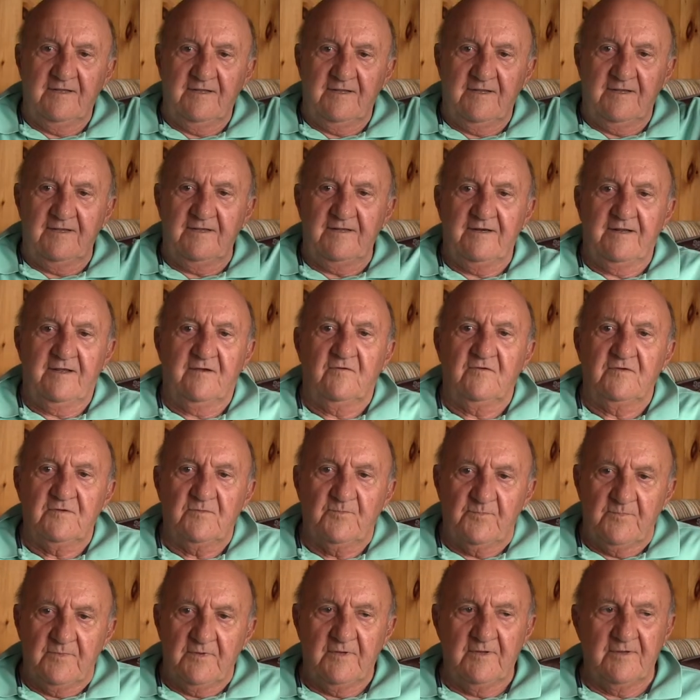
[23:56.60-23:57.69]
And that was
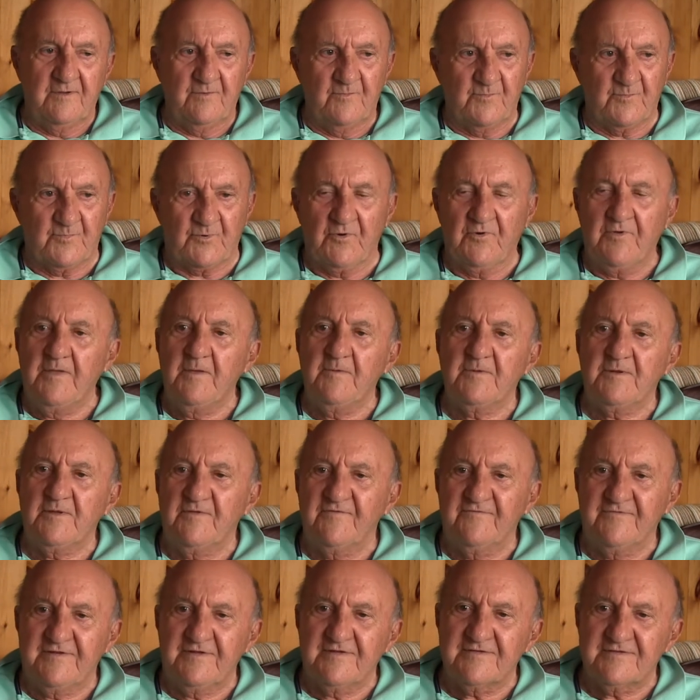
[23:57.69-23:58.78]

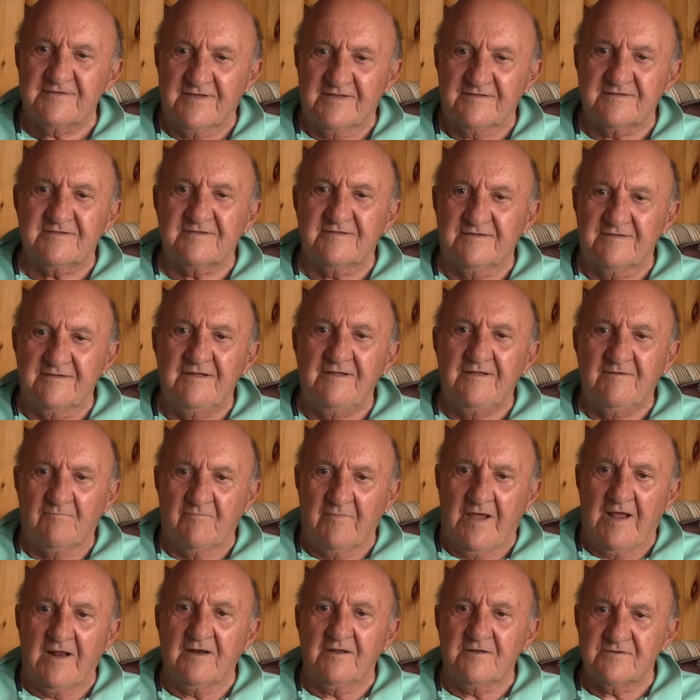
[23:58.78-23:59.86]
prohibitive in the sense that
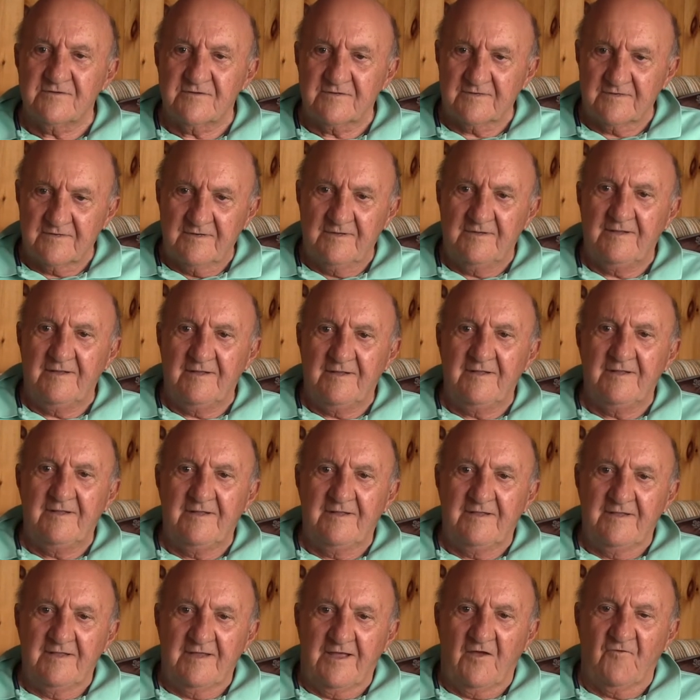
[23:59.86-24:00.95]
mileage and
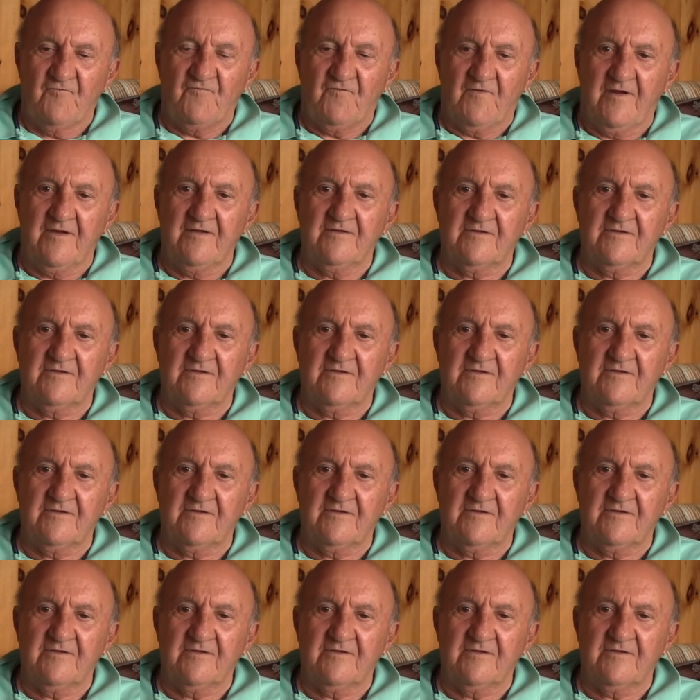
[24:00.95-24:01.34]
how far